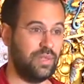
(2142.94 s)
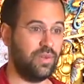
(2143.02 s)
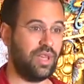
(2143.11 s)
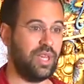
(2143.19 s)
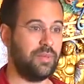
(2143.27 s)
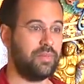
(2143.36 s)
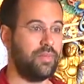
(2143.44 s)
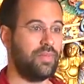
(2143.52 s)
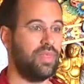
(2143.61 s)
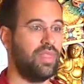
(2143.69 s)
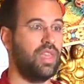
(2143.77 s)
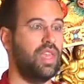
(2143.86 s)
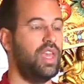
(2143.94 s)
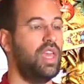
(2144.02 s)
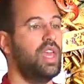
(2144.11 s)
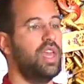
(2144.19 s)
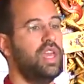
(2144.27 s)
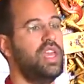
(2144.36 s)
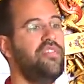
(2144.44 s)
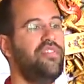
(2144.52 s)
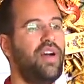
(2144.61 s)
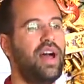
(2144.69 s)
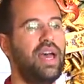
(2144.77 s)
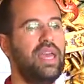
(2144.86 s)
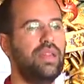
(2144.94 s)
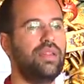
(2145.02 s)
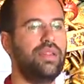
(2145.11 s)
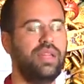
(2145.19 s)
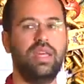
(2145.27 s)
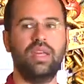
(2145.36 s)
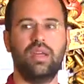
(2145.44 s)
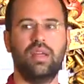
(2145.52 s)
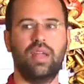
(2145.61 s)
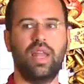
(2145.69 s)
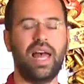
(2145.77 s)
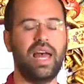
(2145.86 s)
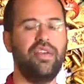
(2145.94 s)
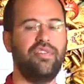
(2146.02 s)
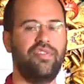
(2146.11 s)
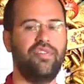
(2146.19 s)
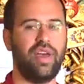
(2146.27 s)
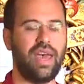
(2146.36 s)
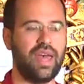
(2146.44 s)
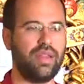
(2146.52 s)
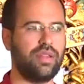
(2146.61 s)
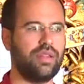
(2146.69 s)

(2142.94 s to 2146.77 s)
Okay? If I see life as